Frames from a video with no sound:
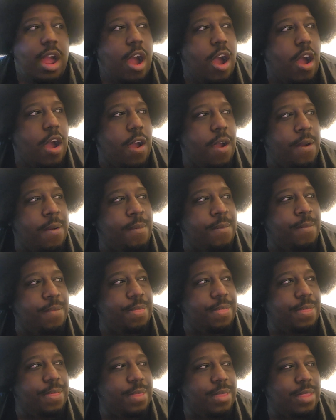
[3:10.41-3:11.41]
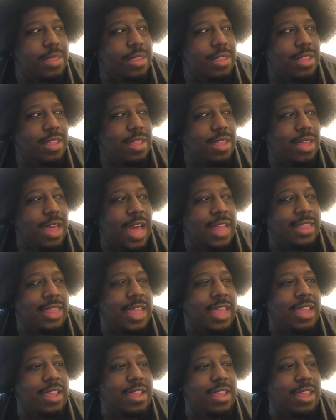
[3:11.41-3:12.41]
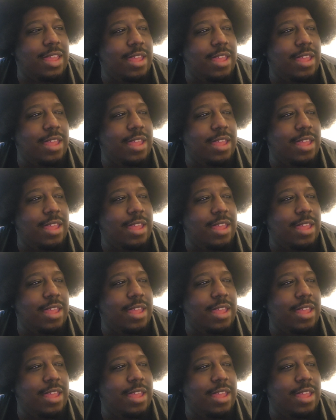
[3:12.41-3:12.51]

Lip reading: I think